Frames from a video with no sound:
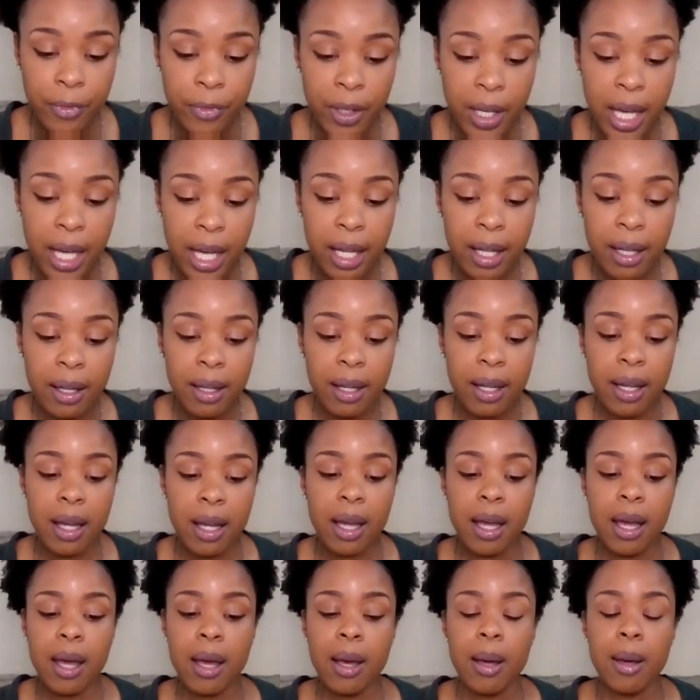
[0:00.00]
Okay?
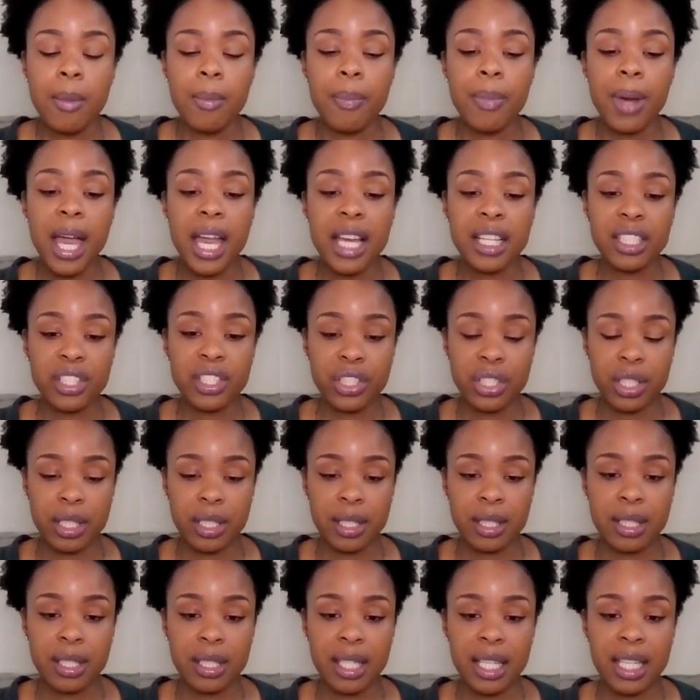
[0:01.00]

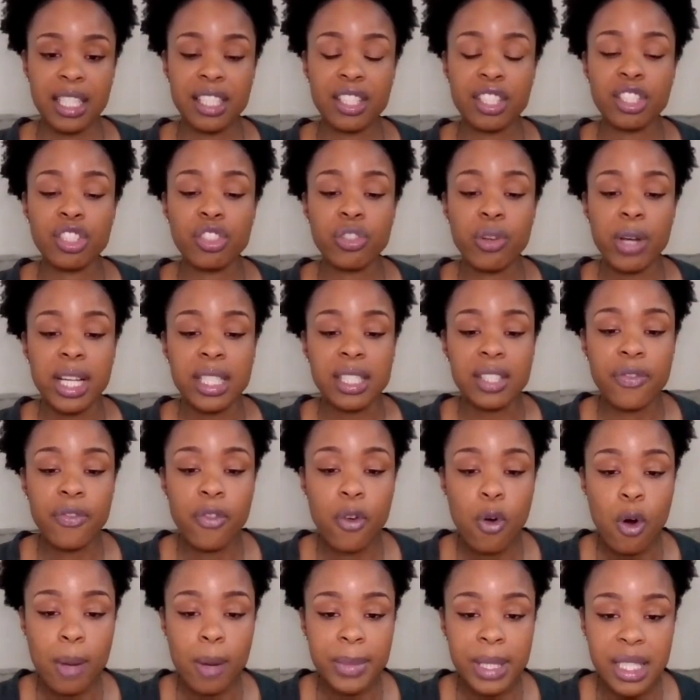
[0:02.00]
Patience is a
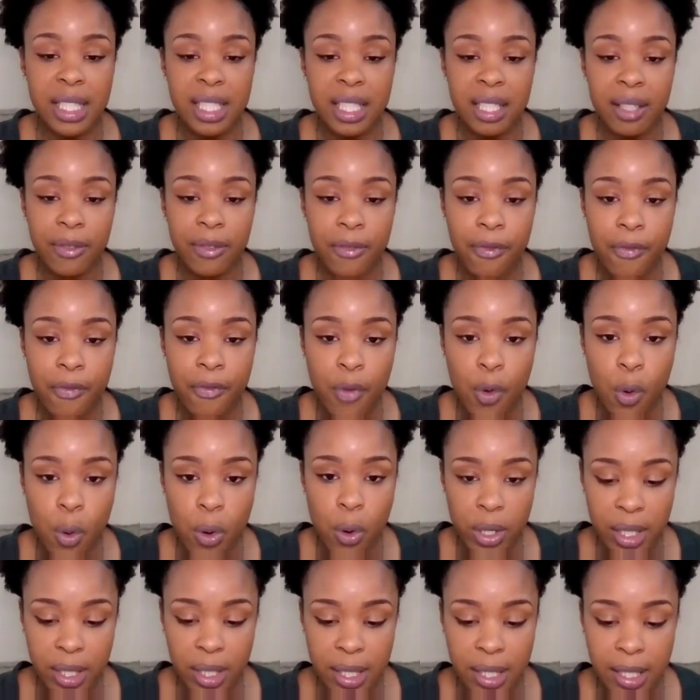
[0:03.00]
transformative
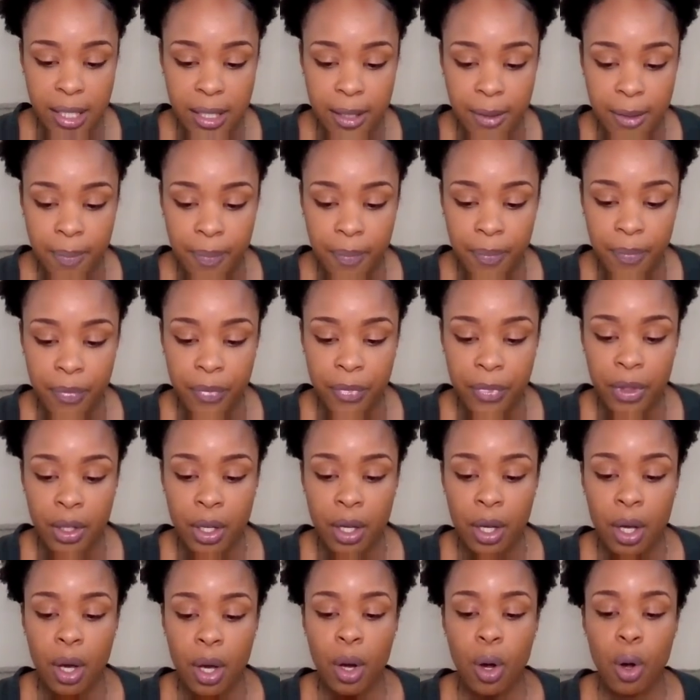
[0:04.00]
force.
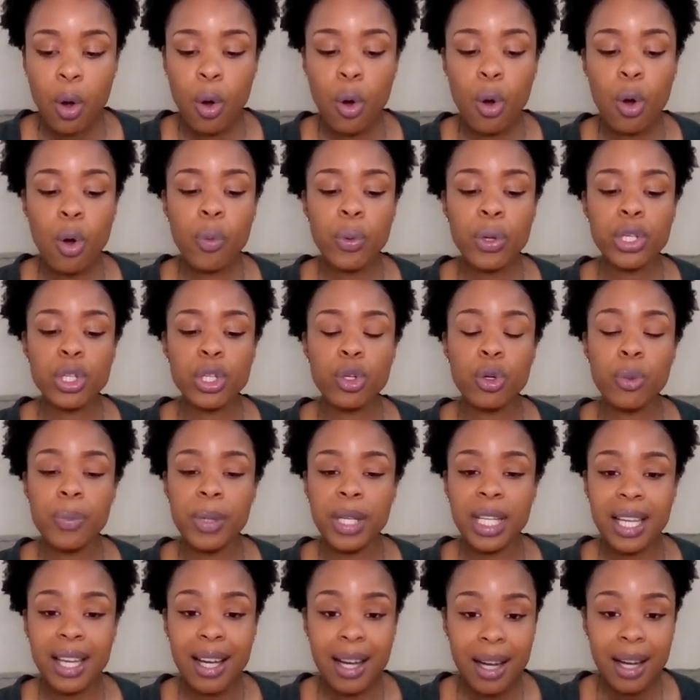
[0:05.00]
Who will you
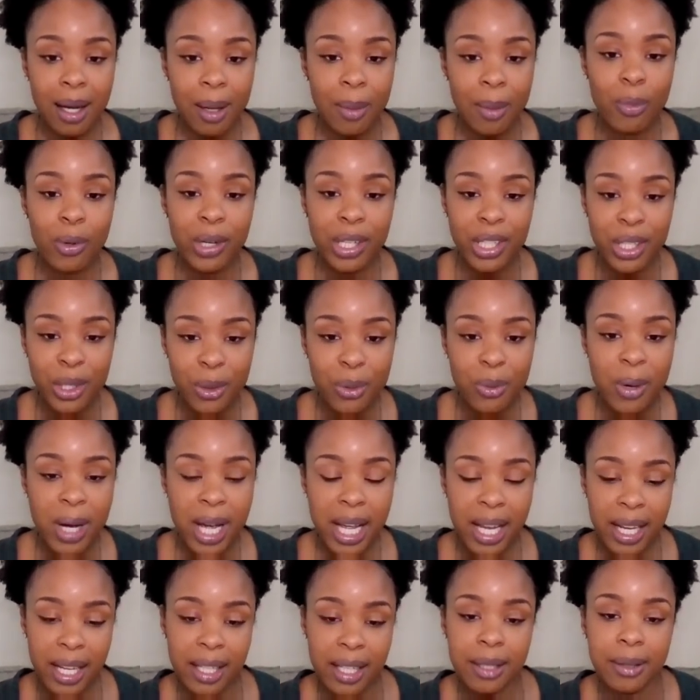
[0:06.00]
become when you
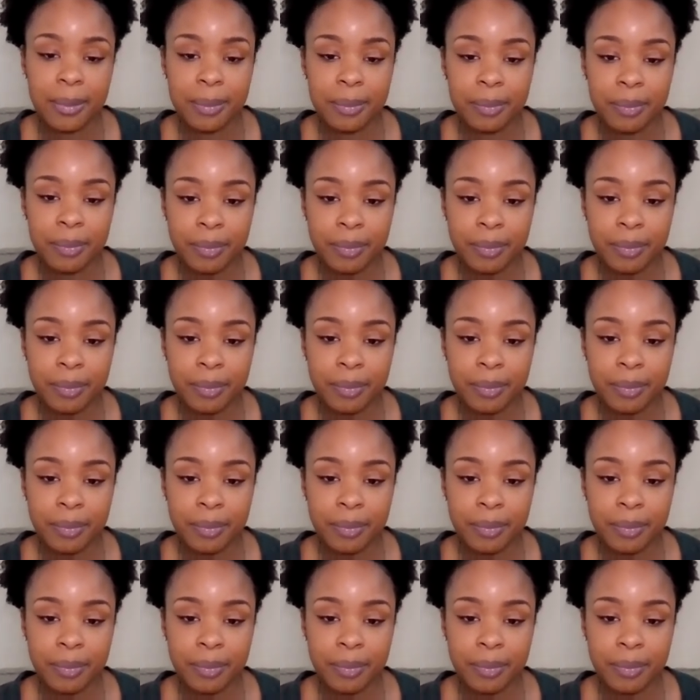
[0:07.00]
wait?